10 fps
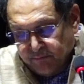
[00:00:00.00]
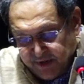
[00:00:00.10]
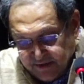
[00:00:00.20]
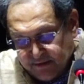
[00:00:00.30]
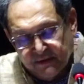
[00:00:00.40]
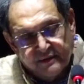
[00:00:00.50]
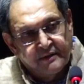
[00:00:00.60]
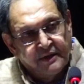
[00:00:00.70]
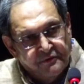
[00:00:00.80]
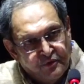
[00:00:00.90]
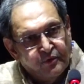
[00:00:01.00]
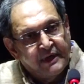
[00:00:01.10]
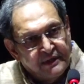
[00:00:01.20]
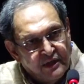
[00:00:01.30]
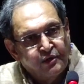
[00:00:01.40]
But if you
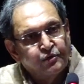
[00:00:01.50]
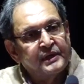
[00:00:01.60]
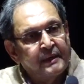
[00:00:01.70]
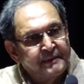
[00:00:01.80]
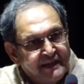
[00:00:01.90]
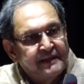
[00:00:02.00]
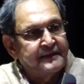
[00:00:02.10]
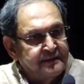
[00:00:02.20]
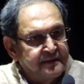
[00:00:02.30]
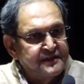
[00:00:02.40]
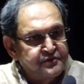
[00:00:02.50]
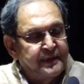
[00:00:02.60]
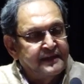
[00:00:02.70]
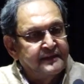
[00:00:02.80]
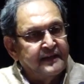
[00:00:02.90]
continue to meditate
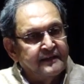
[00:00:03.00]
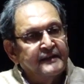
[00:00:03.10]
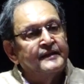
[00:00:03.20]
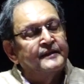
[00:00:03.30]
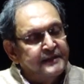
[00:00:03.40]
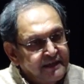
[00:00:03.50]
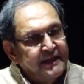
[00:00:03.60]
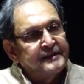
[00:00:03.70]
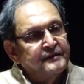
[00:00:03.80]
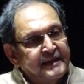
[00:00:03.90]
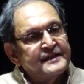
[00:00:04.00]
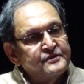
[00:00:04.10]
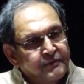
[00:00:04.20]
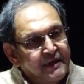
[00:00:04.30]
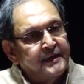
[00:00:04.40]
despite that, then that
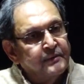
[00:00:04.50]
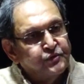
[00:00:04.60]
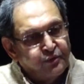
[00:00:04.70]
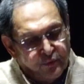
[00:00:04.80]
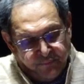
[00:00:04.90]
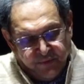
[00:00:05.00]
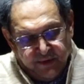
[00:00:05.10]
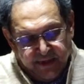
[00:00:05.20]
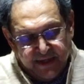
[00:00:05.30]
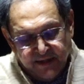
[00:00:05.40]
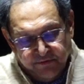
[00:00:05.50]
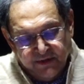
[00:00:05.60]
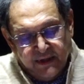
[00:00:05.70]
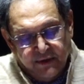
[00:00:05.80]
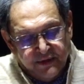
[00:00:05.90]
grace will come through and
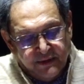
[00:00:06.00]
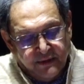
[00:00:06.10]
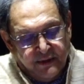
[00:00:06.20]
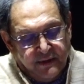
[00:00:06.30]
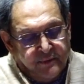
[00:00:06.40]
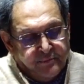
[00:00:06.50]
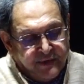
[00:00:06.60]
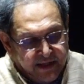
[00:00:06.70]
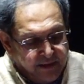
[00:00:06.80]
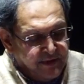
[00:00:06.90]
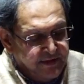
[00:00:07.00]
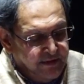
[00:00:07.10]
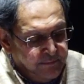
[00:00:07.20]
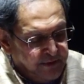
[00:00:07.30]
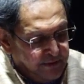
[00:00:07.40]
even our prarabdha
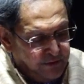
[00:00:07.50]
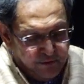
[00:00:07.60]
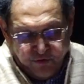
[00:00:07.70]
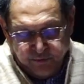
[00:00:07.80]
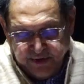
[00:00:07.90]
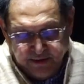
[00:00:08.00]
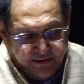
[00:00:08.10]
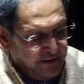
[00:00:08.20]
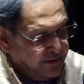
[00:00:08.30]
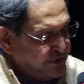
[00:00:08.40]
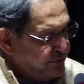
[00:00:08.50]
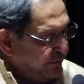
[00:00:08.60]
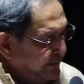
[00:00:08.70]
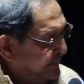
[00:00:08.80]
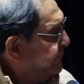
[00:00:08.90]
karma would be
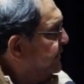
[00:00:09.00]
destroyed.